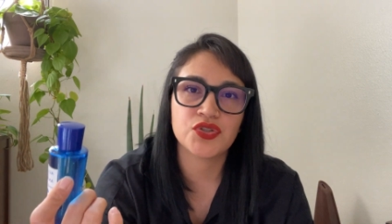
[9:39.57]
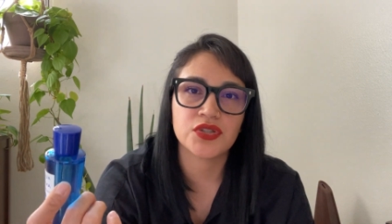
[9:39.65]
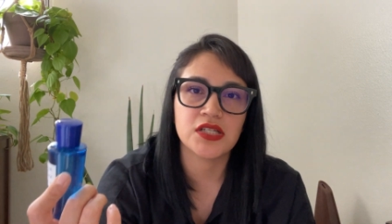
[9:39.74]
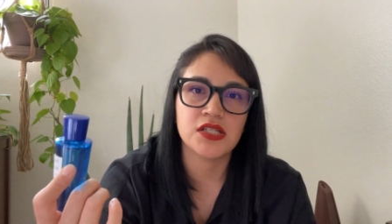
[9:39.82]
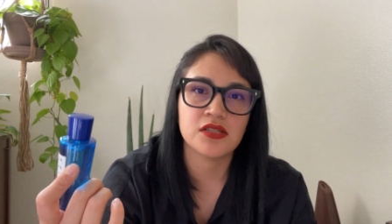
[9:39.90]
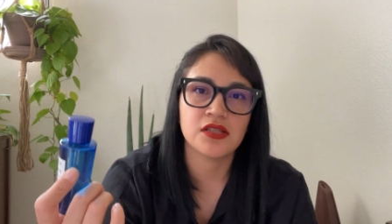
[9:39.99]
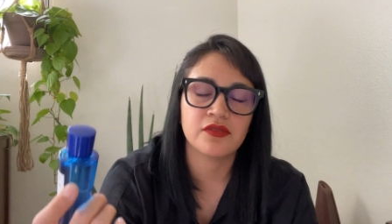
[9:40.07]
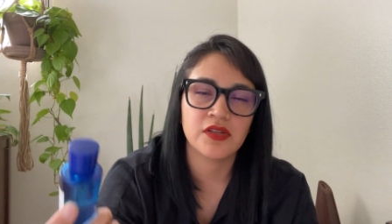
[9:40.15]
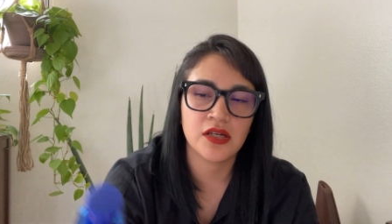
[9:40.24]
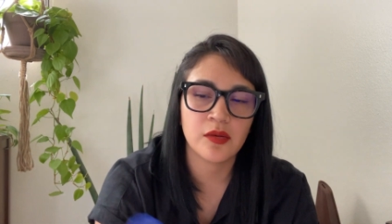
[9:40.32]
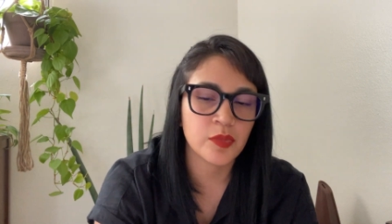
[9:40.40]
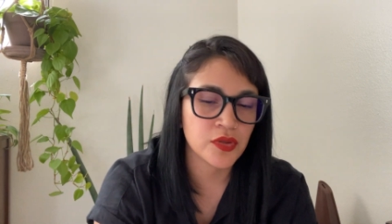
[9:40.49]
trees
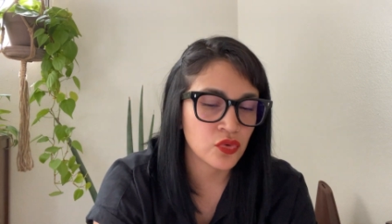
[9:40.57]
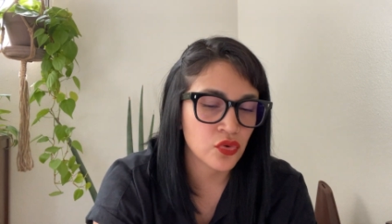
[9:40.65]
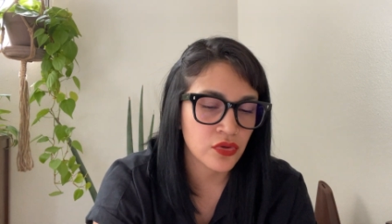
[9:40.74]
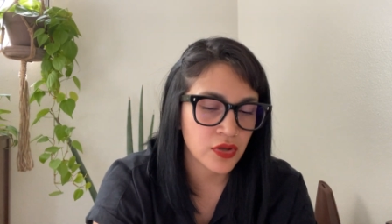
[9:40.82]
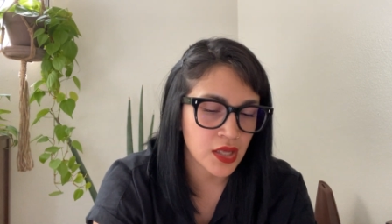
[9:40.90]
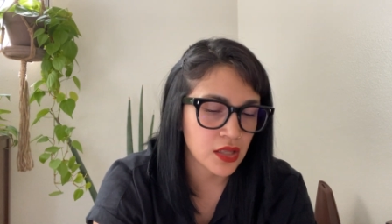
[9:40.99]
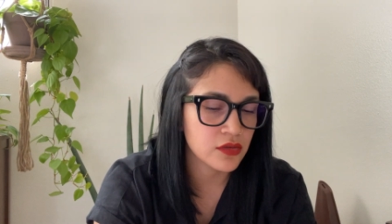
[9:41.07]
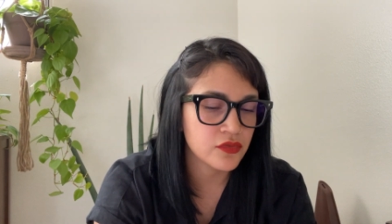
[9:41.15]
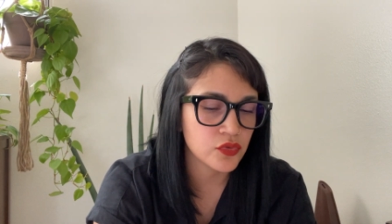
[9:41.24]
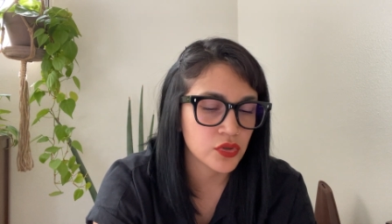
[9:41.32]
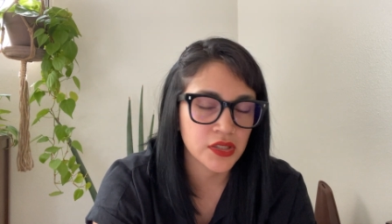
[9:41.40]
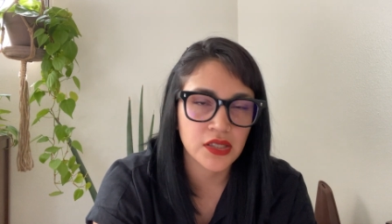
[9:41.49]
living up in Northern
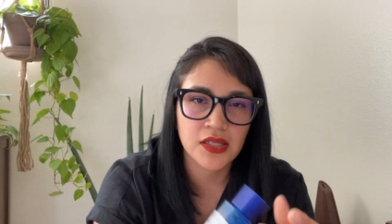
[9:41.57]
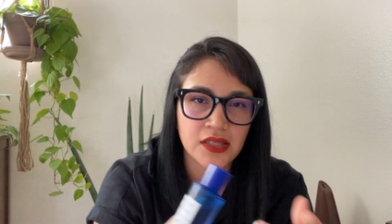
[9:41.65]
California.